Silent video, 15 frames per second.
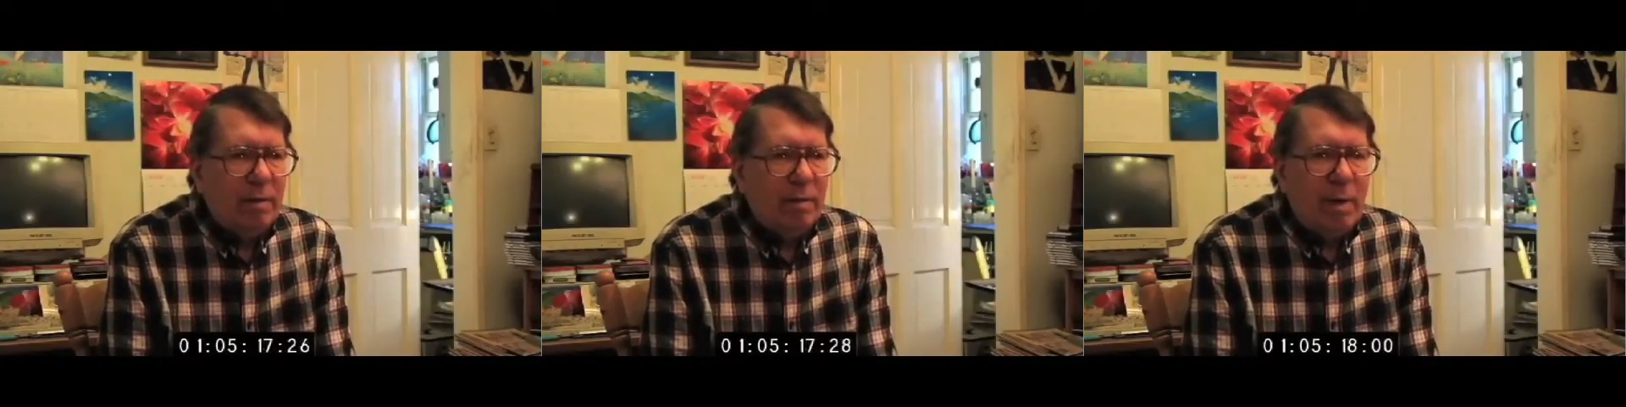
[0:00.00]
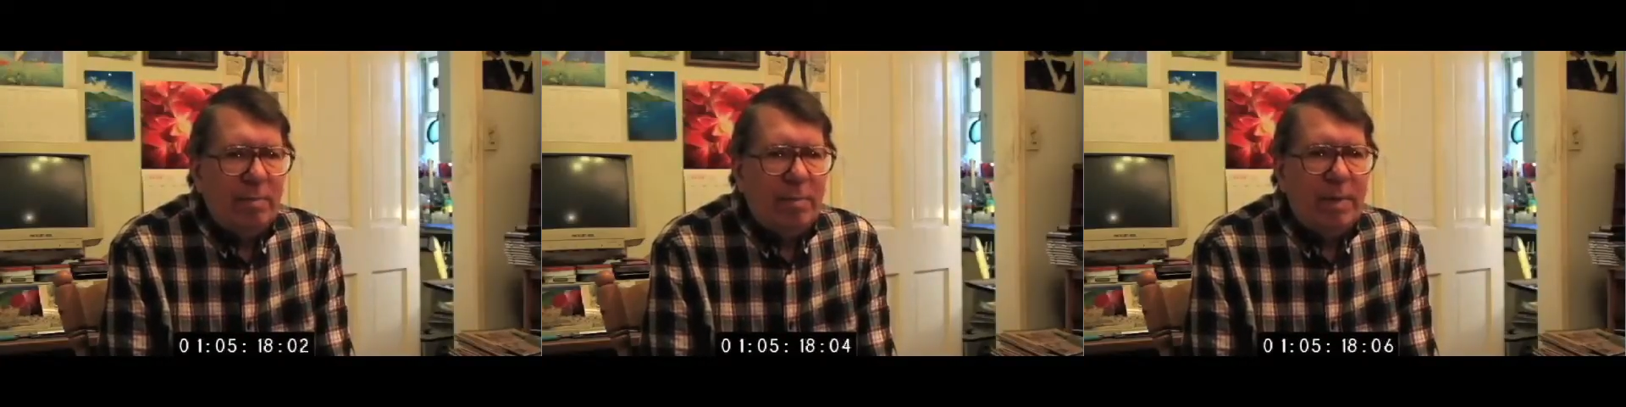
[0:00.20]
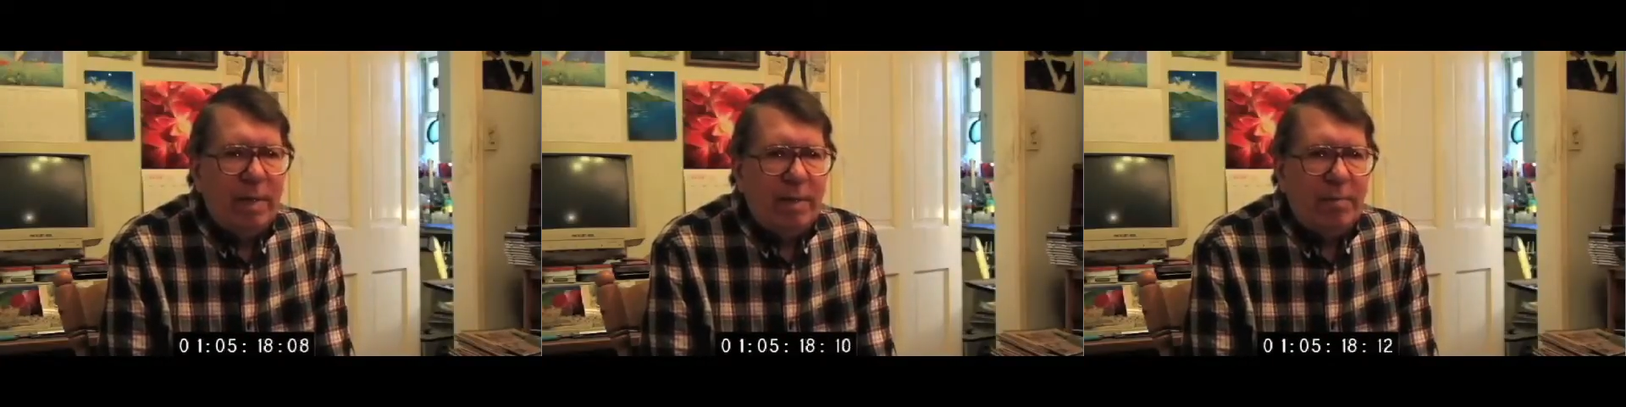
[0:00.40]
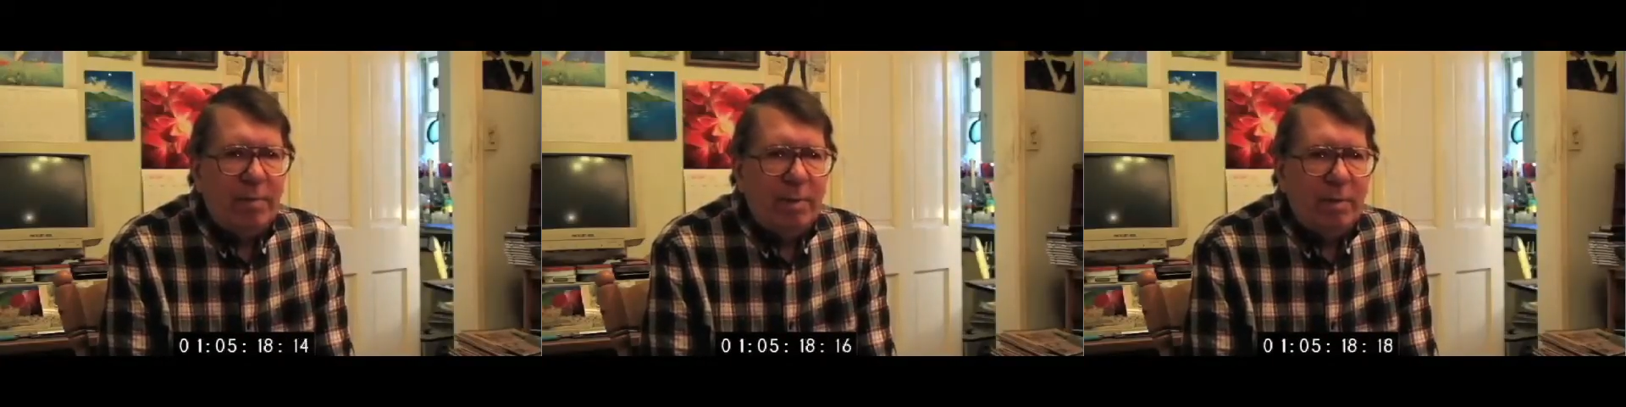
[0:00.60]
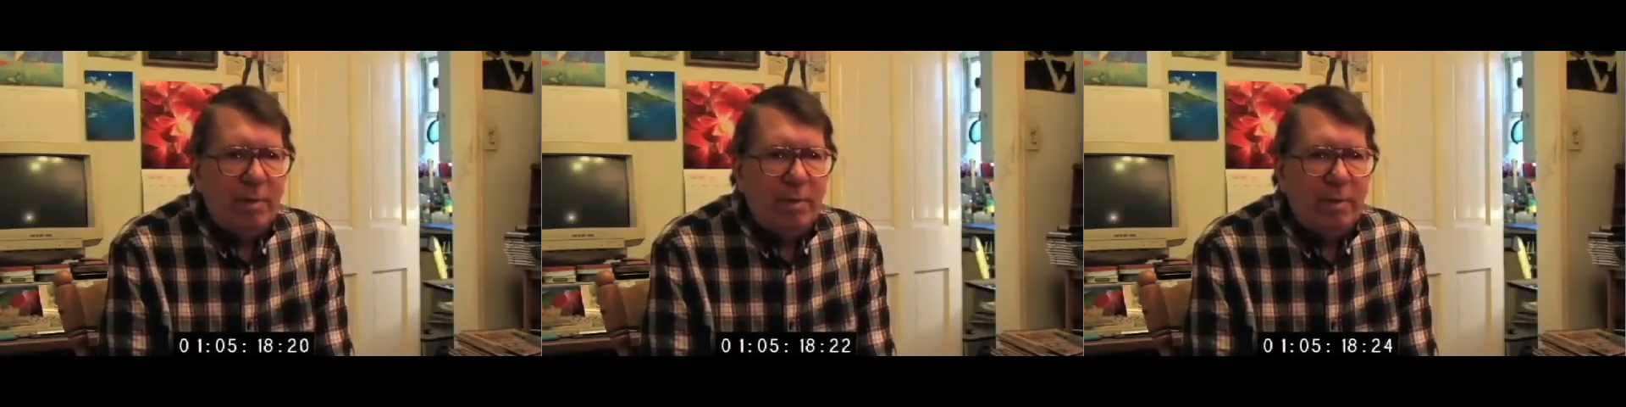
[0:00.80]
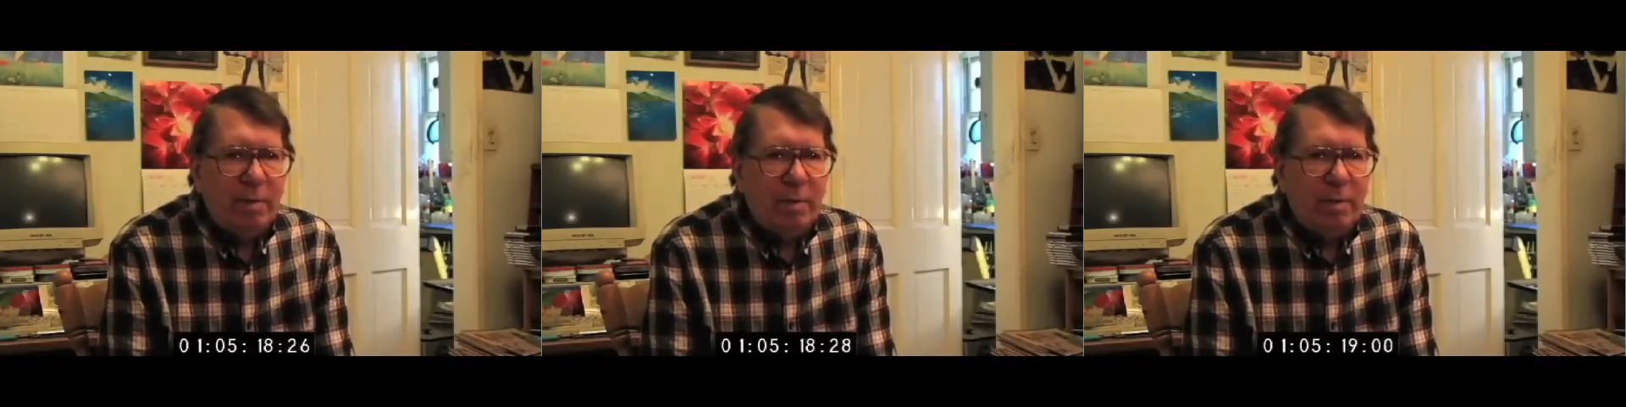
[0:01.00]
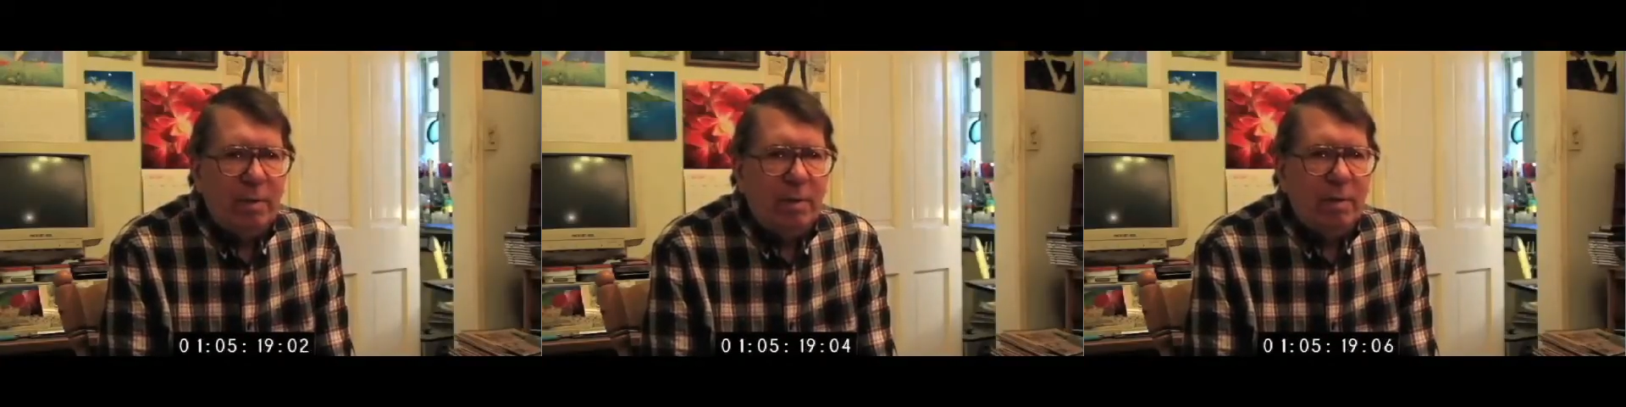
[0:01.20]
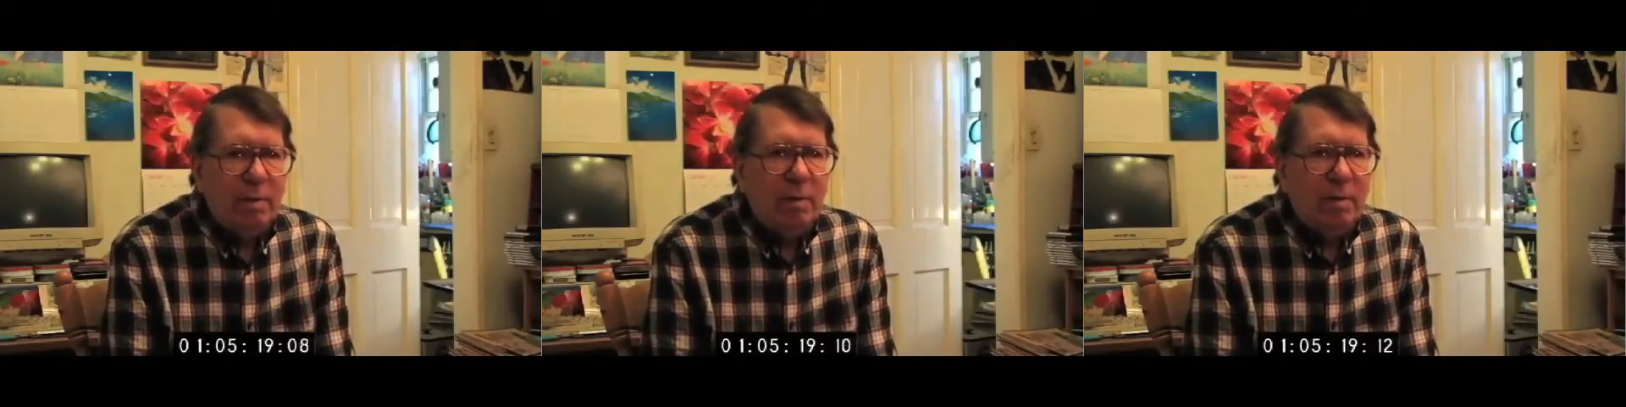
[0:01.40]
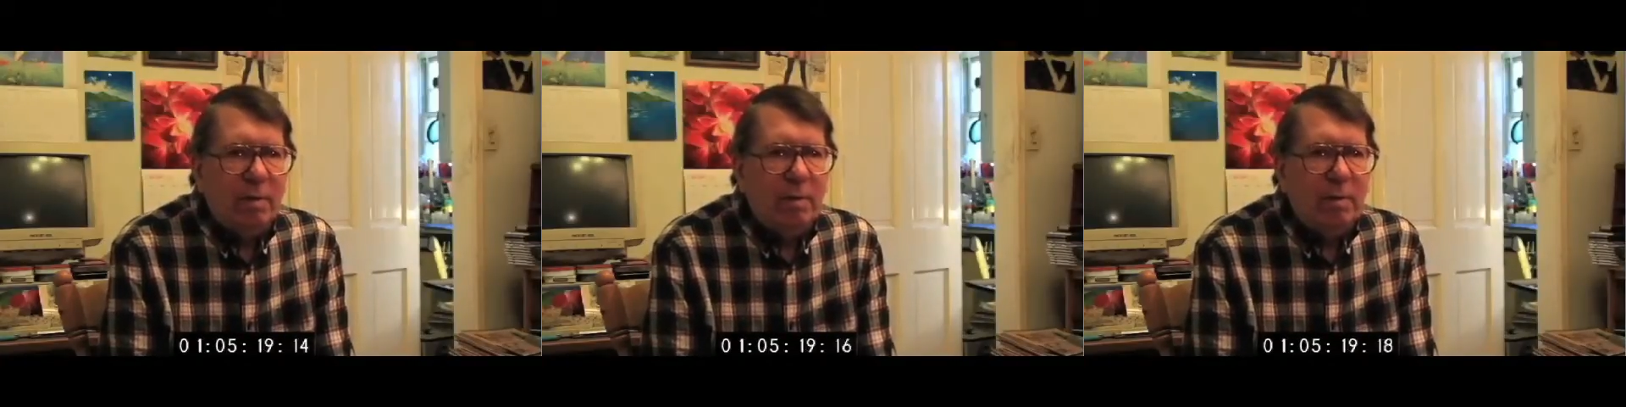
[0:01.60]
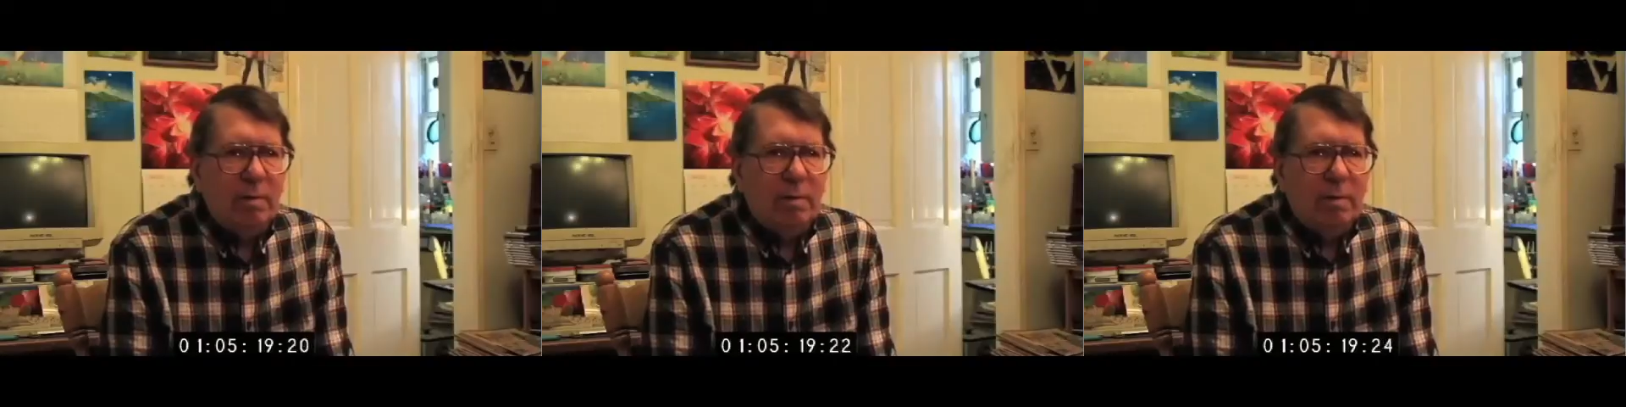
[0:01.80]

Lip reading: drop dead mutant and a